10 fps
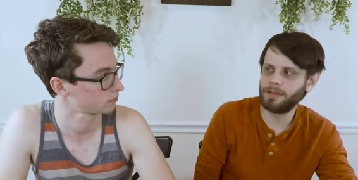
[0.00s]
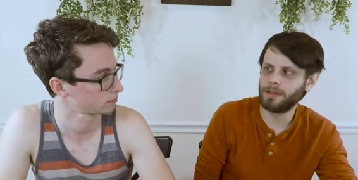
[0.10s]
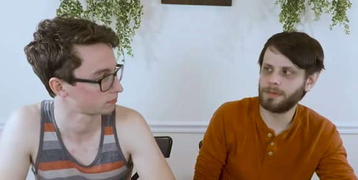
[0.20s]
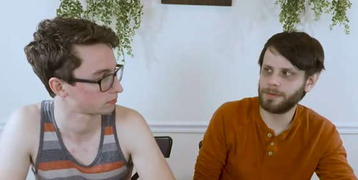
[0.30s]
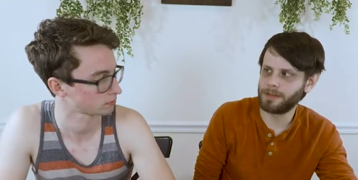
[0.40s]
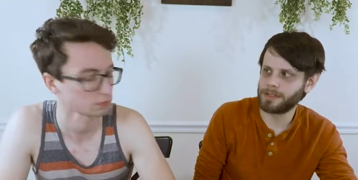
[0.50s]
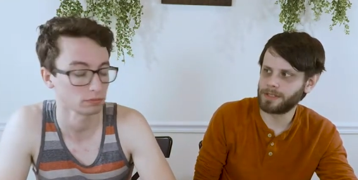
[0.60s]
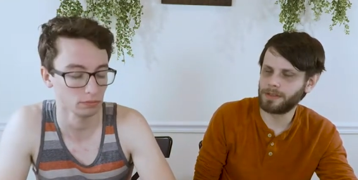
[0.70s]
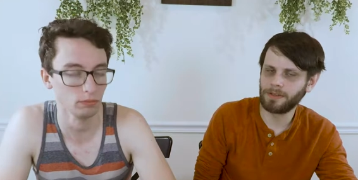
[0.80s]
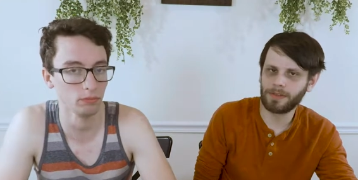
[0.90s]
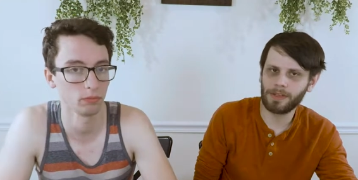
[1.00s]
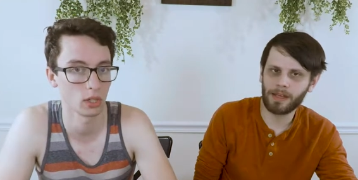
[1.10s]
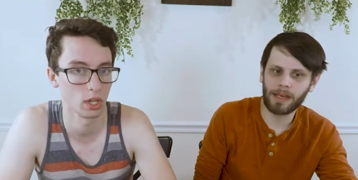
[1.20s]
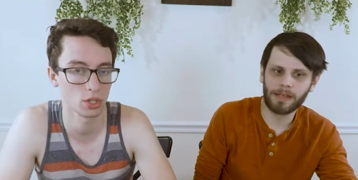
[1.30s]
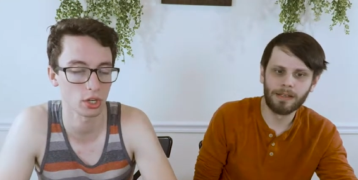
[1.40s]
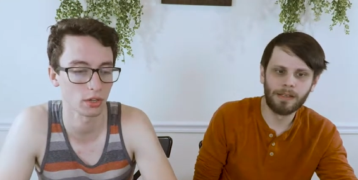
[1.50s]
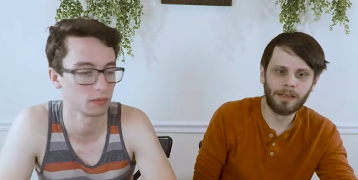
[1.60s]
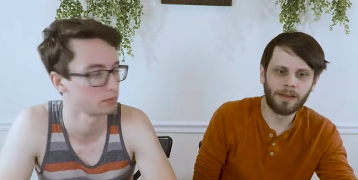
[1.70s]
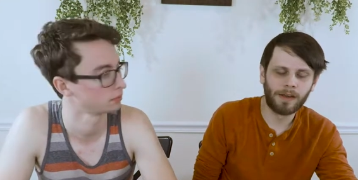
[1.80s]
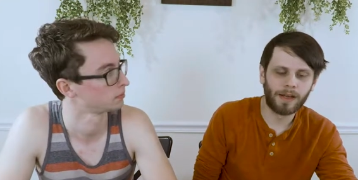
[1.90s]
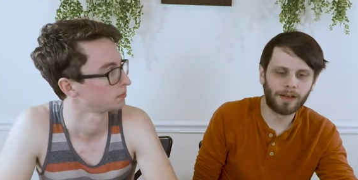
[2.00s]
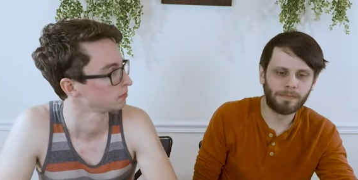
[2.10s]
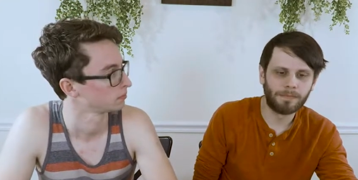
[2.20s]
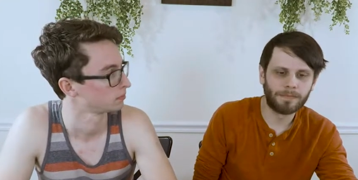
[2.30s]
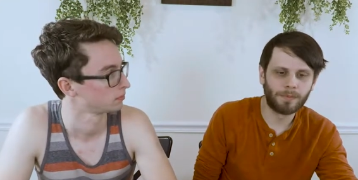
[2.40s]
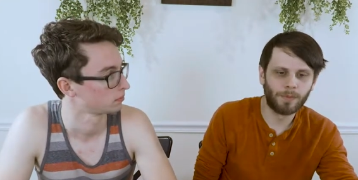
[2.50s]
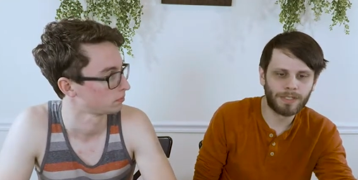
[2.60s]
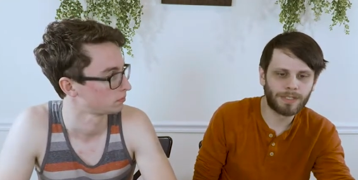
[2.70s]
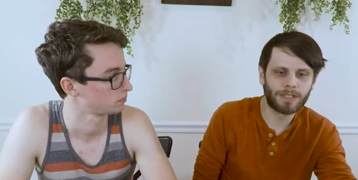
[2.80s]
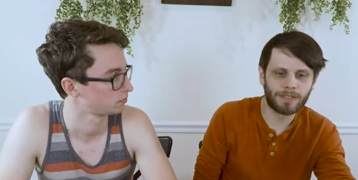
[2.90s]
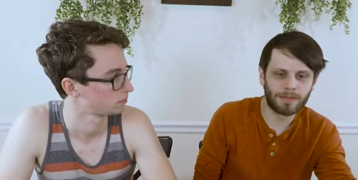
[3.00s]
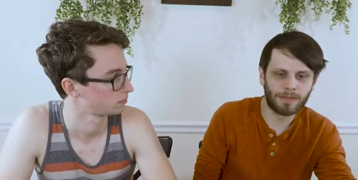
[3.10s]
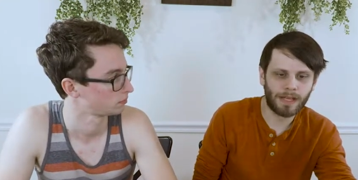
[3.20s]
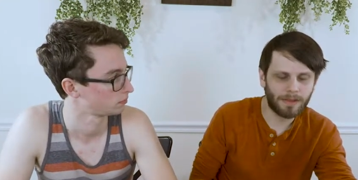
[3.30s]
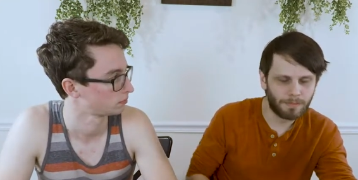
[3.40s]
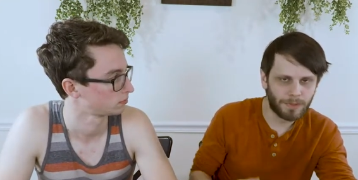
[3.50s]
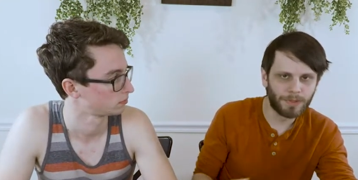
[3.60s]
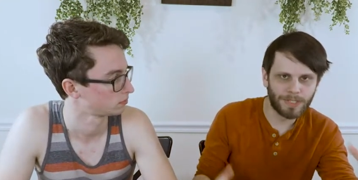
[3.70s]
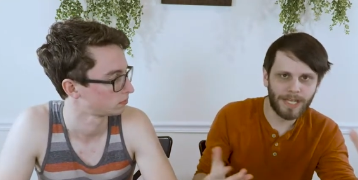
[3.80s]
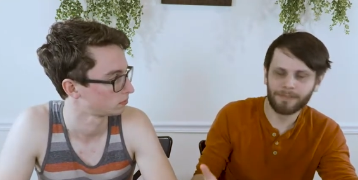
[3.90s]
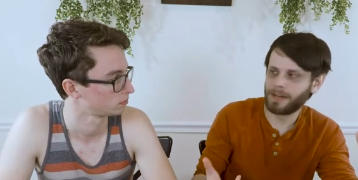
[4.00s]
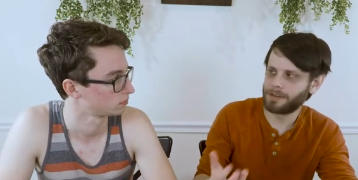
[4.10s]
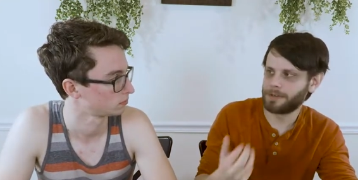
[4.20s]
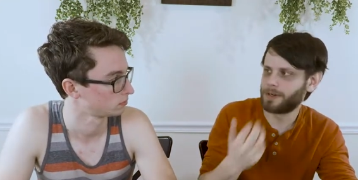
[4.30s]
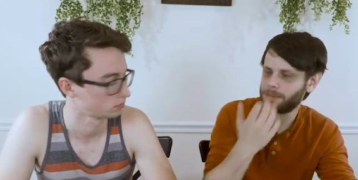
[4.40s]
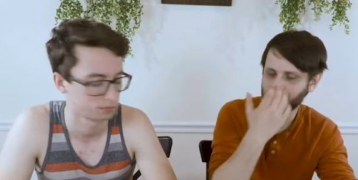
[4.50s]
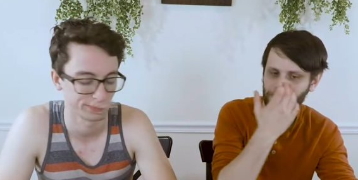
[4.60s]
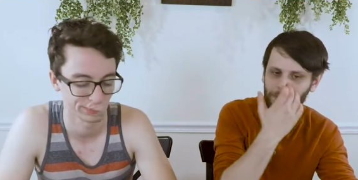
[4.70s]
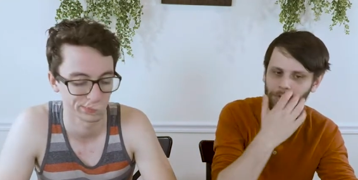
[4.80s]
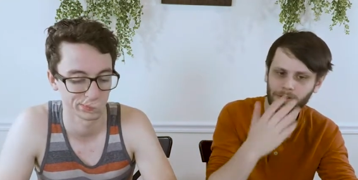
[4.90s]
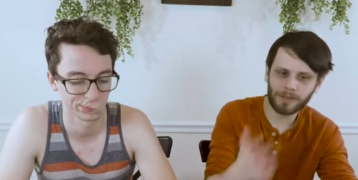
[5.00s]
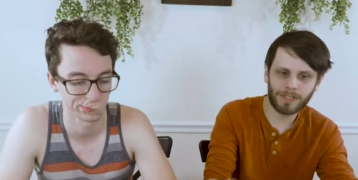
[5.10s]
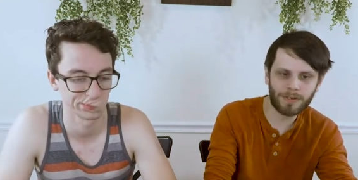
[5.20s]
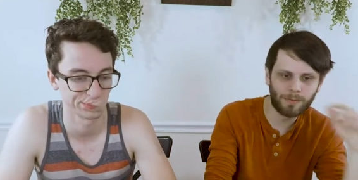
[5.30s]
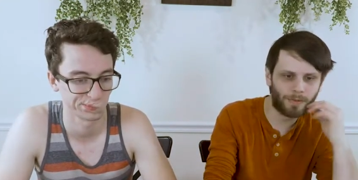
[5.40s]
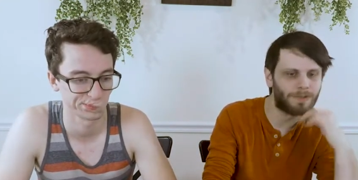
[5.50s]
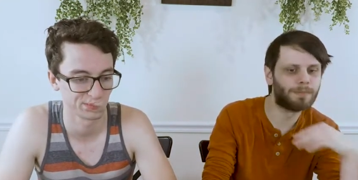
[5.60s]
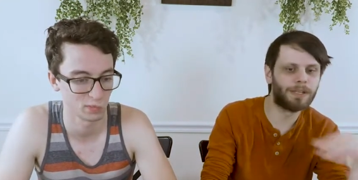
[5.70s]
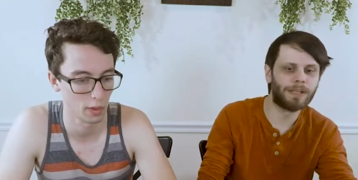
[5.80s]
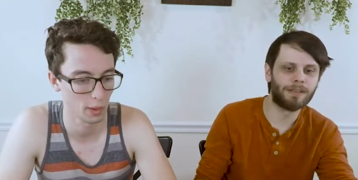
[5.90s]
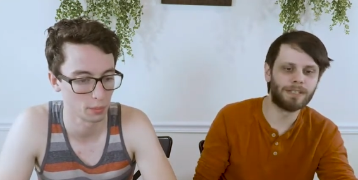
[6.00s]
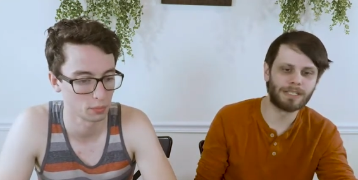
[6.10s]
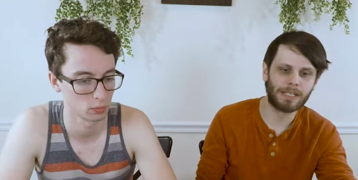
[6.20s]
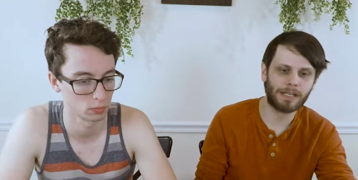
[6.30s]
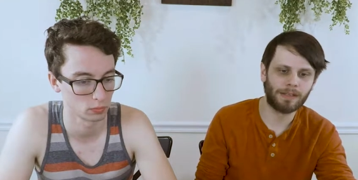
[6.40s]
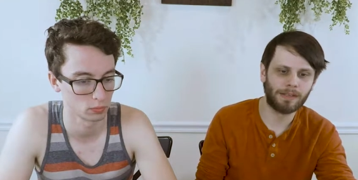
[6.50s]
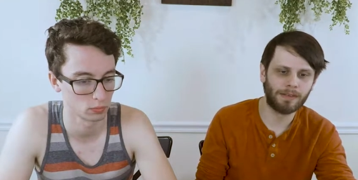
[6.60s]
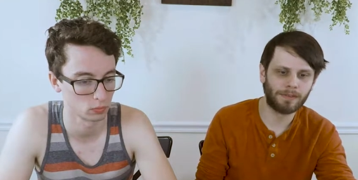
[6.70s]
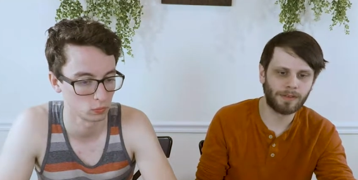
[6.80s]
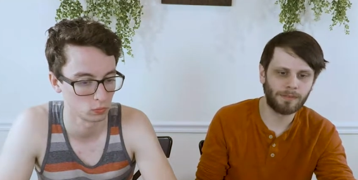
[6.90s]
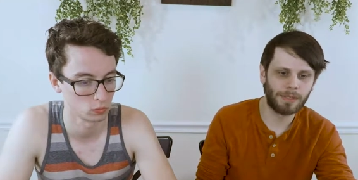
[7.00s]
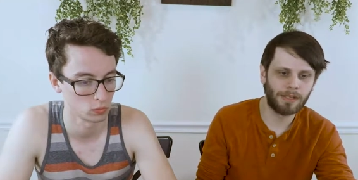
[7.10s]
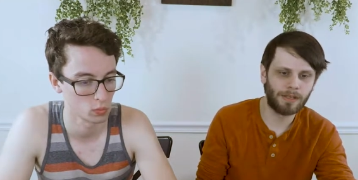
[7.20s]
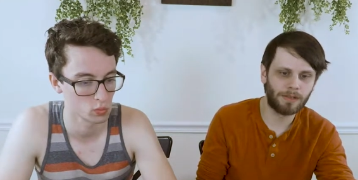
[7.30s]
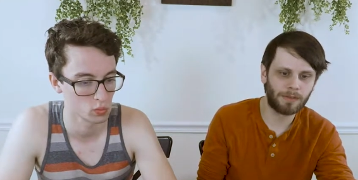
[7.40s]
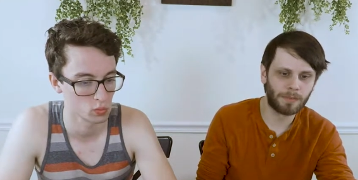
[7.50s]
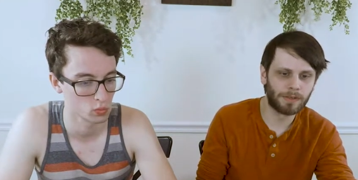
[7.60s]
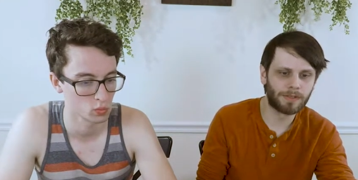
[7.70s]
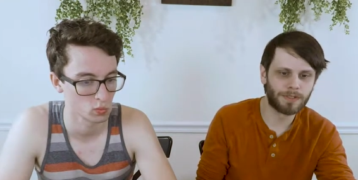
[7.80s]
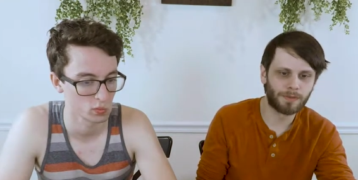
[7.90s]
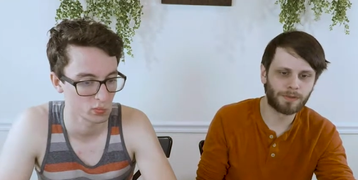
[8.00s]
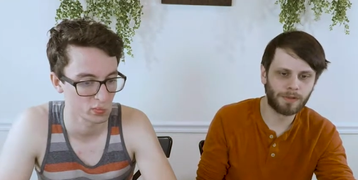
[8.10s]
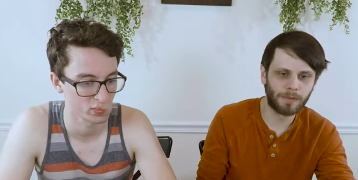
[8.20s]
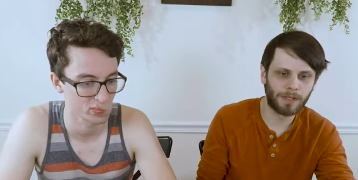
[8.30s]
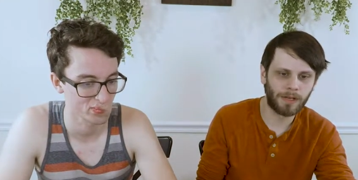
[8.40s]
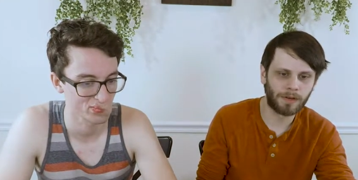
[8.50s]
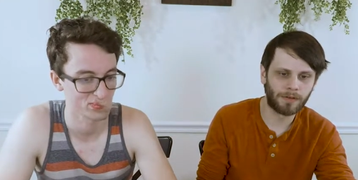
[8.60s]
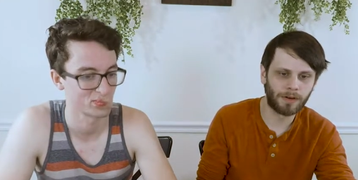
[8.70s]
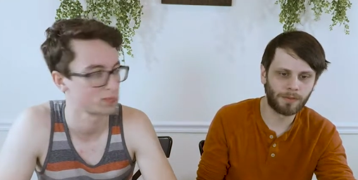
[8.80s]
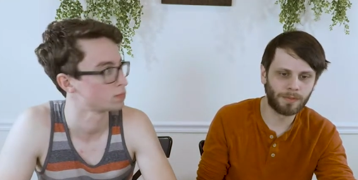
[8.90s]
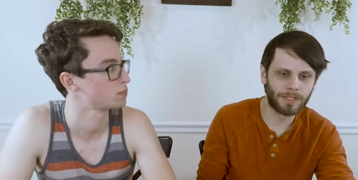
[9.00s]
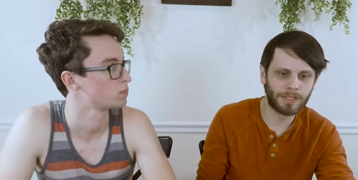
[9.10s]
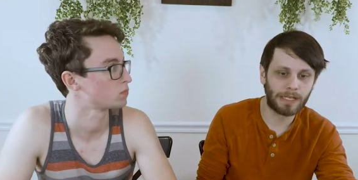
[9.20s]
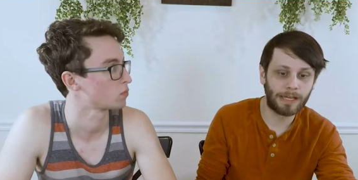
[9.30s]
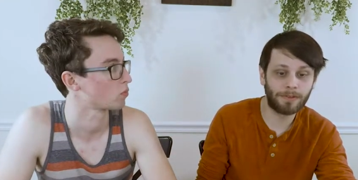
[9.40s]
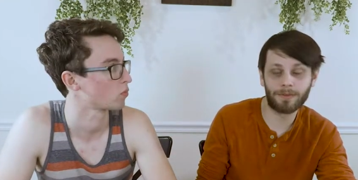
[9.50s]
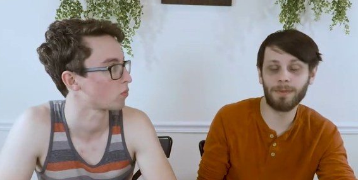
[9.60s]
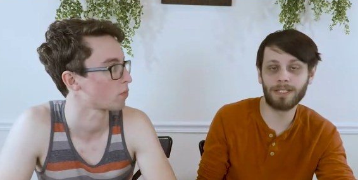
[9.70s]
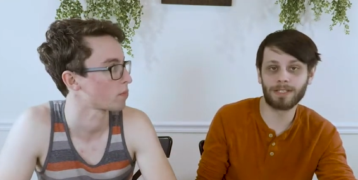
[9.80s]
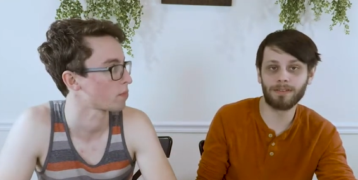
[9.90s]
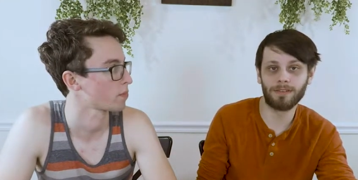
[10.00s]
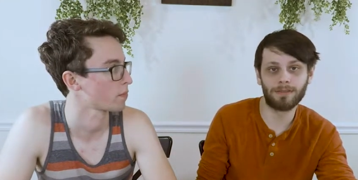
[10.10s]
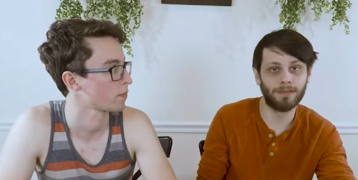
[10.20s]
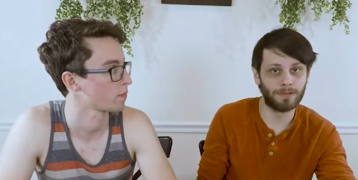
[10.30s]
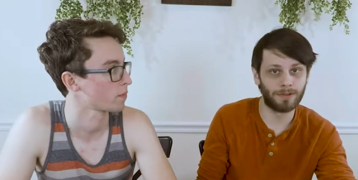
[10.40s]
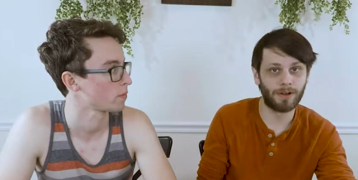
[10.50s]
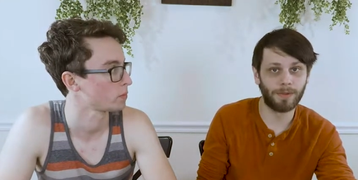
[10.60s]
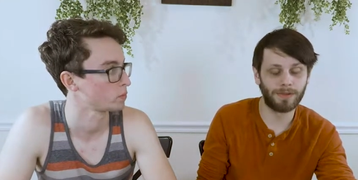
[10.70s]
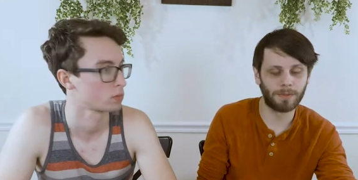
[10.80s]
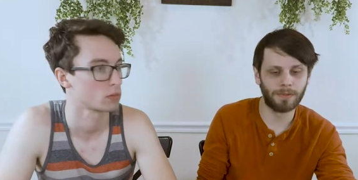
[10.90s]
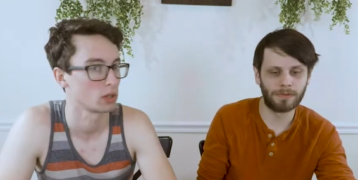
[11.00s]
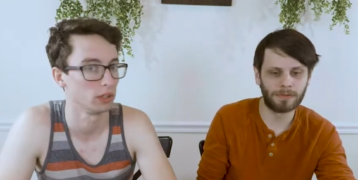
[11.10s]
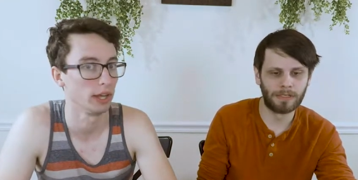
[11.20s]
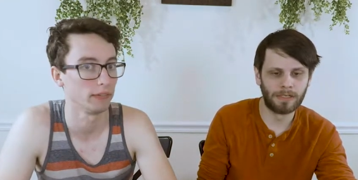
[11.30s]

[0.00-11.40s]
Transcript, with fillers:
Speaker 1: Inquisition, things like that. Sure. Um, which just kind of boosts that value up a little more. Your turn one play yeah. in this deck is going to be either Birds or Noble Hierarch, which, as we mentioned, you should always bolt. Yeah, they